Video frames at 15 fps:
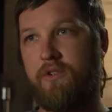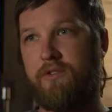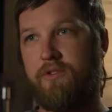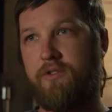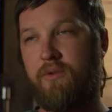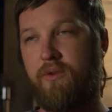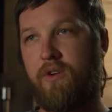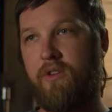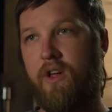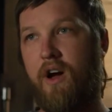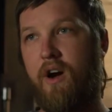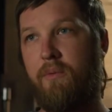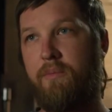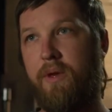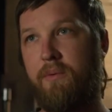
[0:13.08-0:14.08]
was to
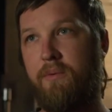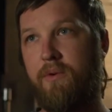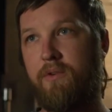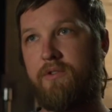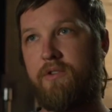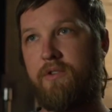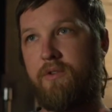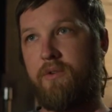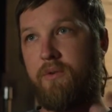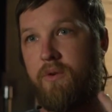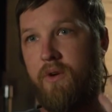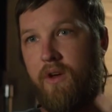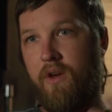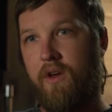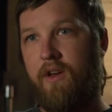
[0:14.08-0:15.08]
allow people
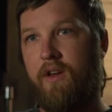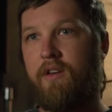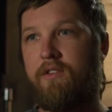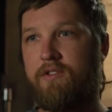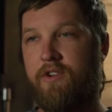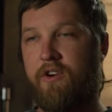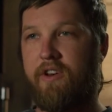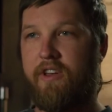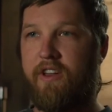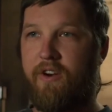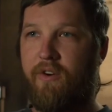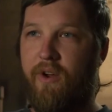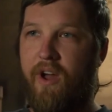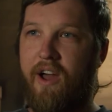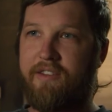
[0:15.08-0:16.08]
to start
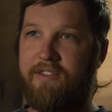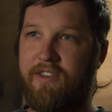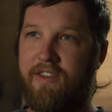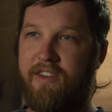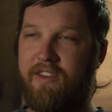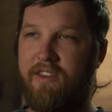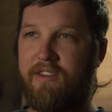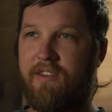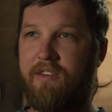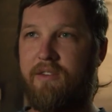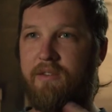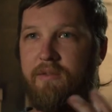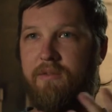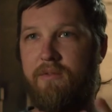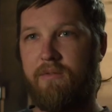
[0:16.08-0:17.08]
interacting,
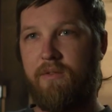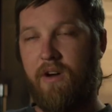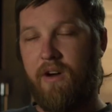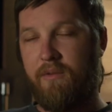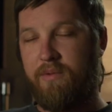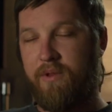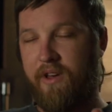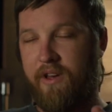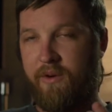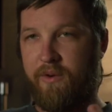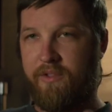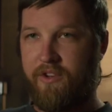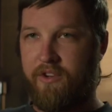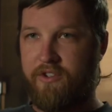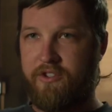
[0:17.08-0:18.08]
playing
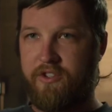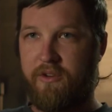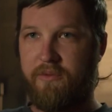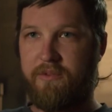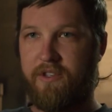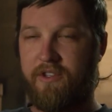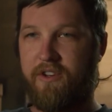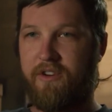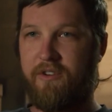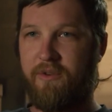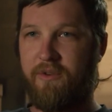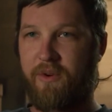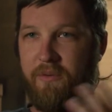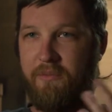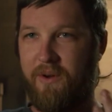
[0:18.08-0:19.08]
with their ships. You know,
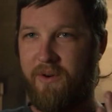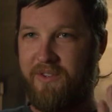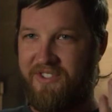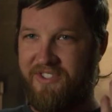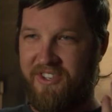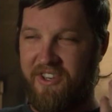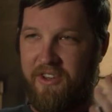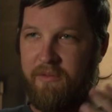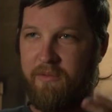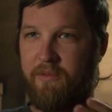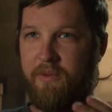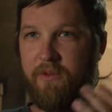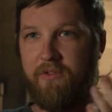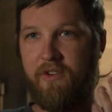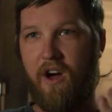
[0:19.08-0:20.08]
you want to be able to see
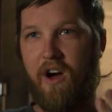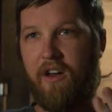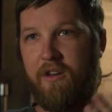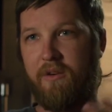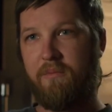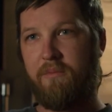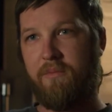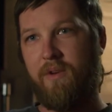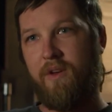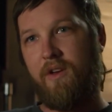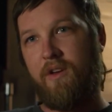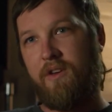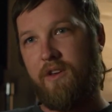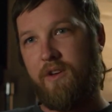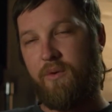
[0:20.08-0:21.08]
them, you've got them.
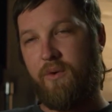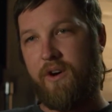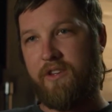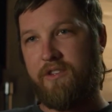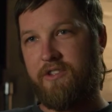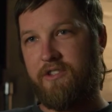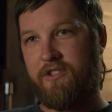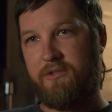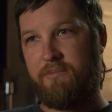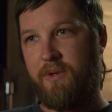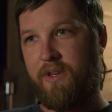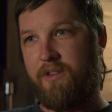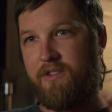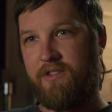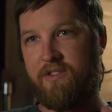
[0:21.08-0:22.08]
You don't want it to just
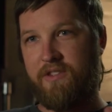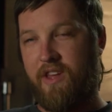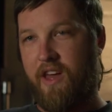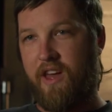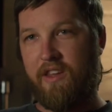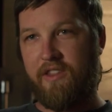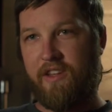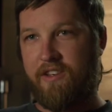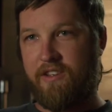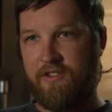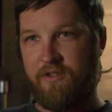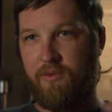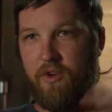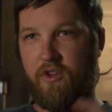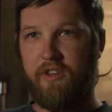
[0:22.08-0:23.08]
be this thing that
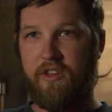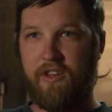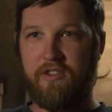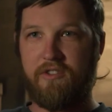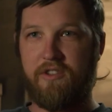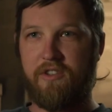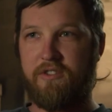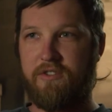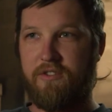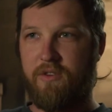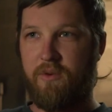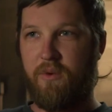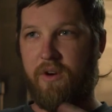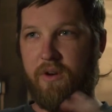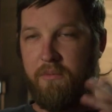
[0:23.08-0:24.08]
doesn't really exist.
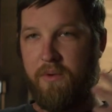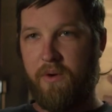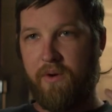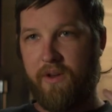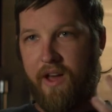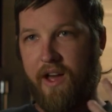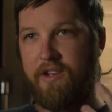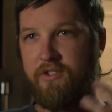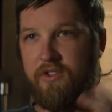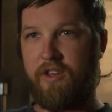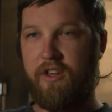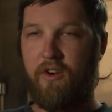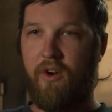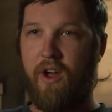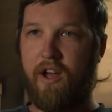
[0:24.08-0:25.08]
You want to be able to
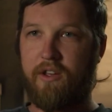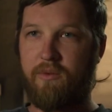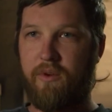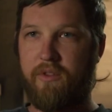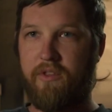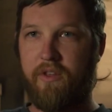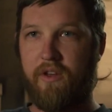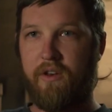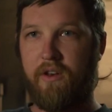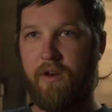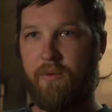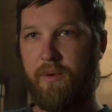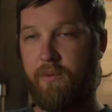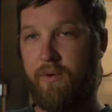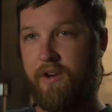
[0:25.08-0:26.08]
actually interact with it,
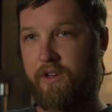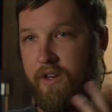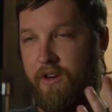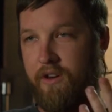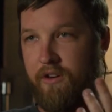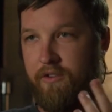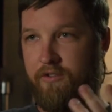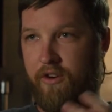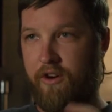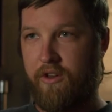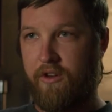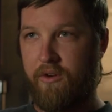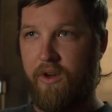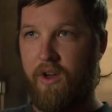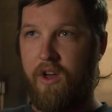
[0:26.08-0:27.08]
and we want to get it in front
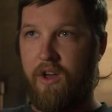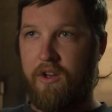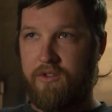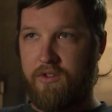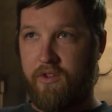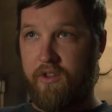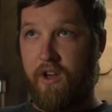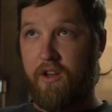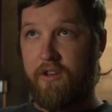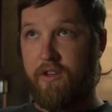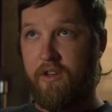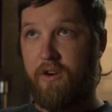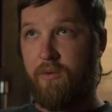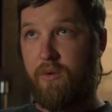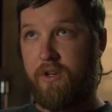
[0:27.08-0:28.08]
of you. So the
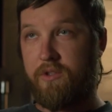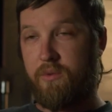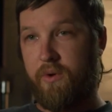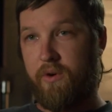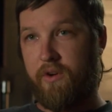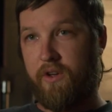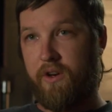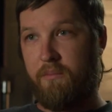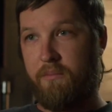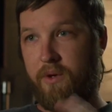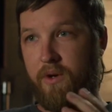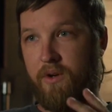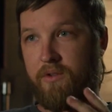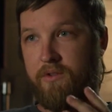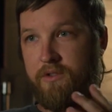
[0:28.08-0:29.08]
idea was we were going to
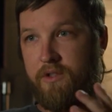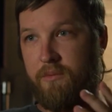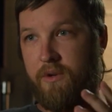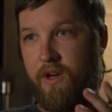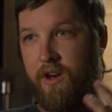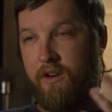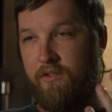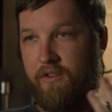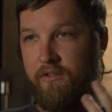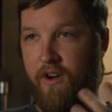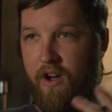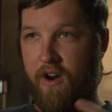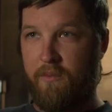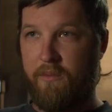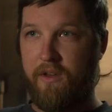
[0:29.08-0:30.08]
build some kind of
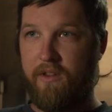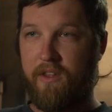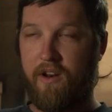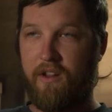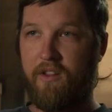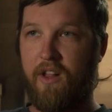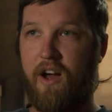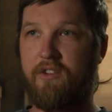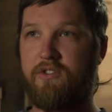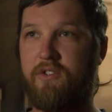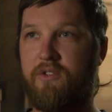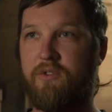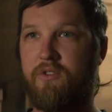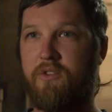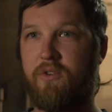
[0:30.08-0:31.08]
environment that allows
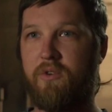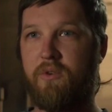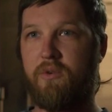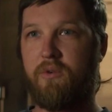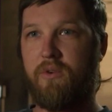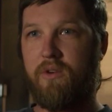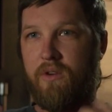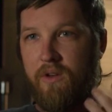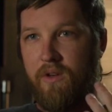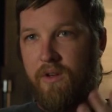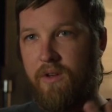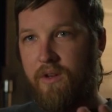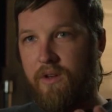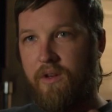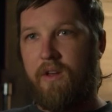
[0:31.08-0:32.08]
you to
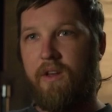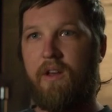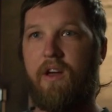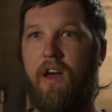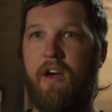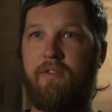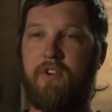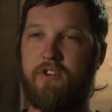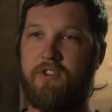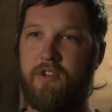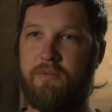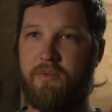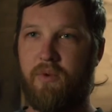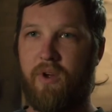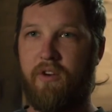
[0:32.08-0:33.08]
have your
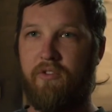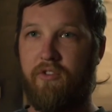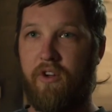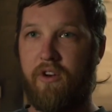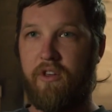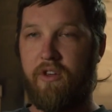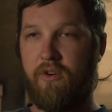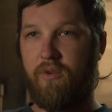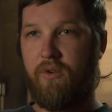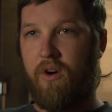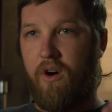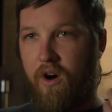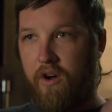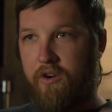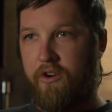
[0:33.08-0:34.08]
ships run in front of you
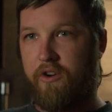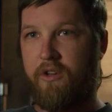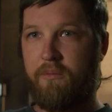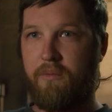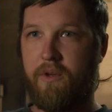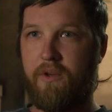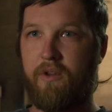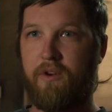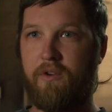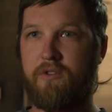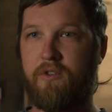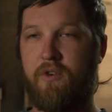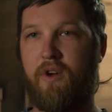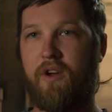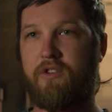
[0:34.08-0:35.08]
on your computer,
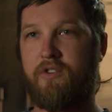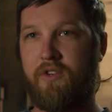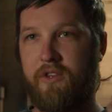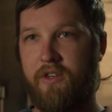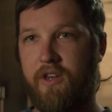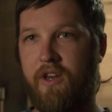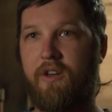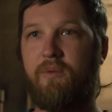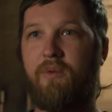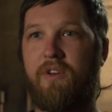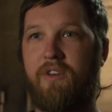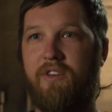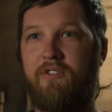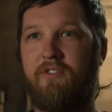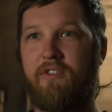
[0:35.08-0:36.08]
so you actually get
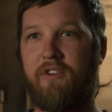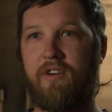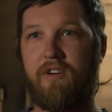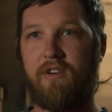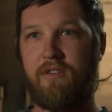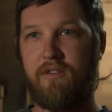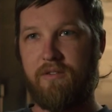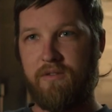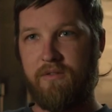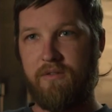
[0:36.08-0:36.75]
what you've